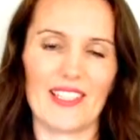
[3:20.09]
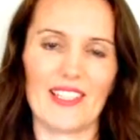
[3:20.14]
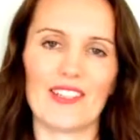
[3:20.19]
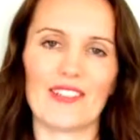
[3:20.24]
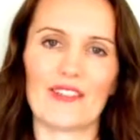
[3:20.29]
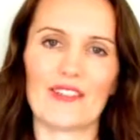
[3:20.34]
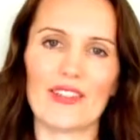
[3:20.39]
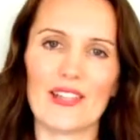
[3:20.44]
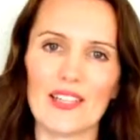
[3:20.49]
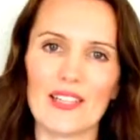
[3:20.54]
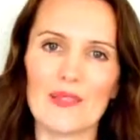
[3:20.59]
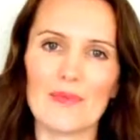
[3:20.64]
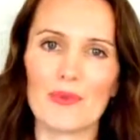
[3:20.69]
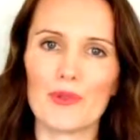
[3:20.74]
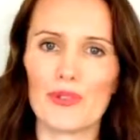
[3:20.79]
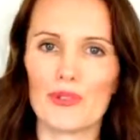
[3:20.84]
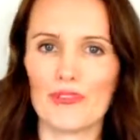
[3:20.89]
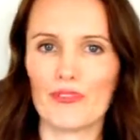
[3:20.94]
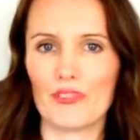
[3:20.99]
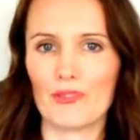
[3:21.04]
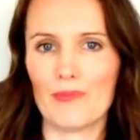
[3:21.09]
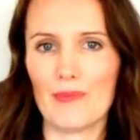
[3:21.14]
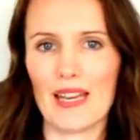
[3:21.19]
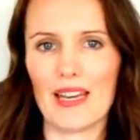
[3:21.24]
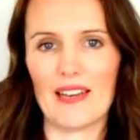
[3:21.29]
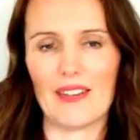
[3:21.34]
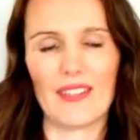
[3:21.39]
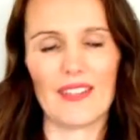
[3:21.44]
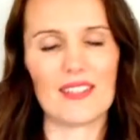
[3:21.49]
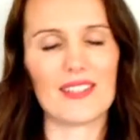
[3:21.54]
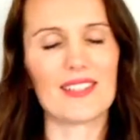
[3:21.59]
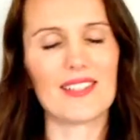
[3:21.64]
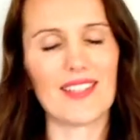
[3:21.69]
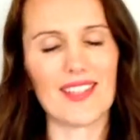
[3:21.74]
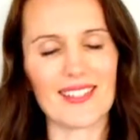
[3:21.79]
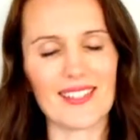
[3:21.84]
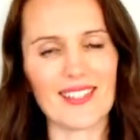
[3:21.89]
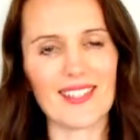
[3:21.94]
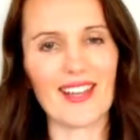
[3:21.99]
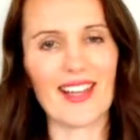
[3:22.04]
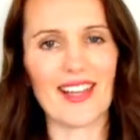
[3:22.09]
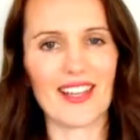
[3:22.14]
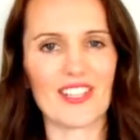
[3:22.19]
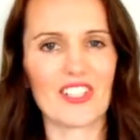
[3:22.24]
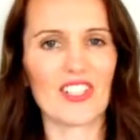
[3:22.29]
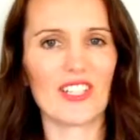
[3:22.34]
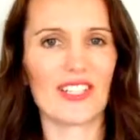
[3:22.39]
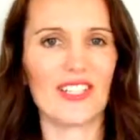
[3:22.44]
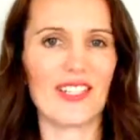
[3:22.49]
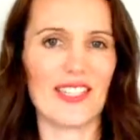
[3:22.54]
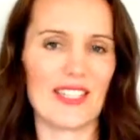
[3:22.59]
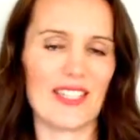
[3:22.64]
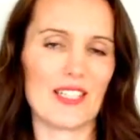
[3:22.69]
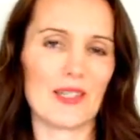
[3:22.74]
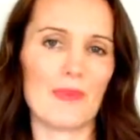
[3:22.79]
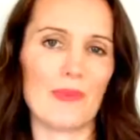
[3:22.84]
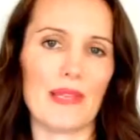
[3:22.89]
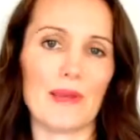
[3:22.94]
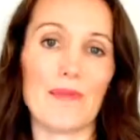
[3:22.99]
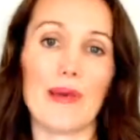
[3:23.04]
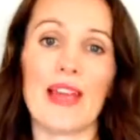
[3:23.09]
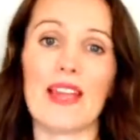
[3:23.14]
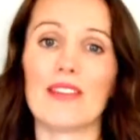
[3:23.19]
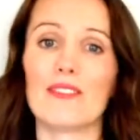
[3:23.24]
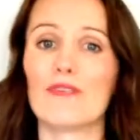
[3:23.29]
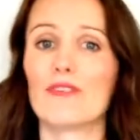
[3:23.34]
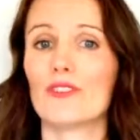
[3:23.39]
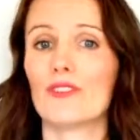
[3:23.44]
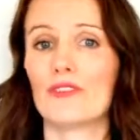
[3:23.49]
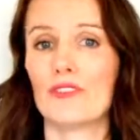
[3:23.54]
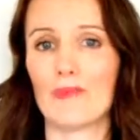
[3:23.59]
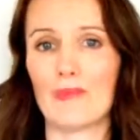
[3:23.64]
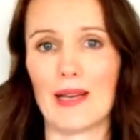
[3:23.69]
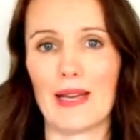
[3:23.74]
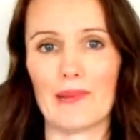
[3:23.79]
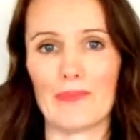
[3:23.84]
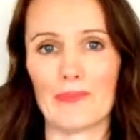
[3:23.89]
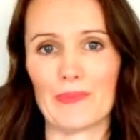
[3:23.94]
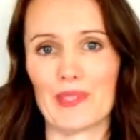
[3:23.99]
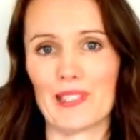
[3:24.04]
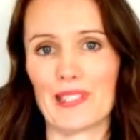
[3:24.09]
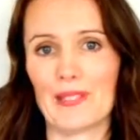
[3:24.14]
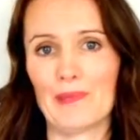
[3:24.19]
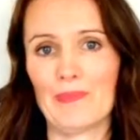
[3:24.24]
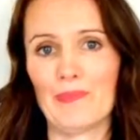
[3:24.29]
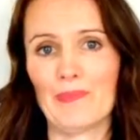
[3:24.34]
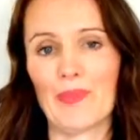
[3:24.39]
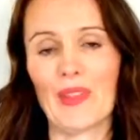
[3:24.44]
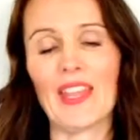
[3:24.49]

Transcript: in a really beautiful manner that doesn't actually need to be painful for mums.